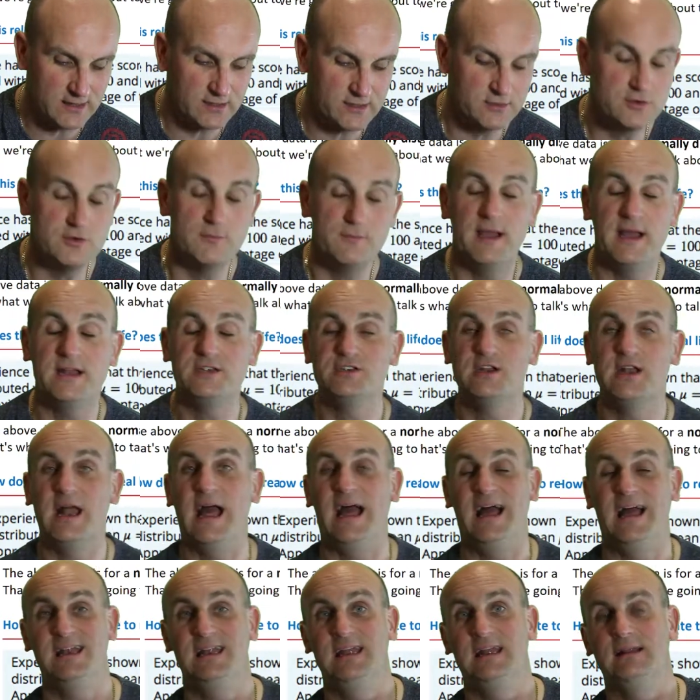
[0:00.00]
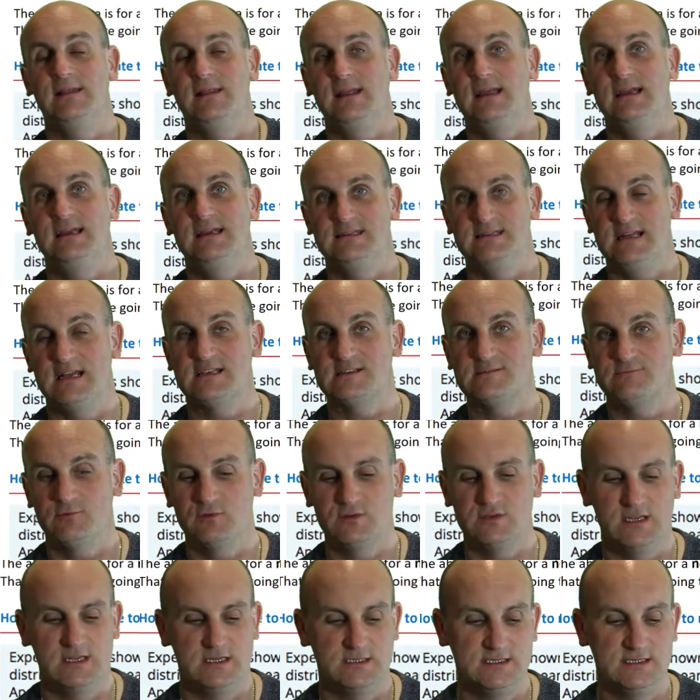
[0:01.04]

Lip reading: Could you imagine adding these decimals in?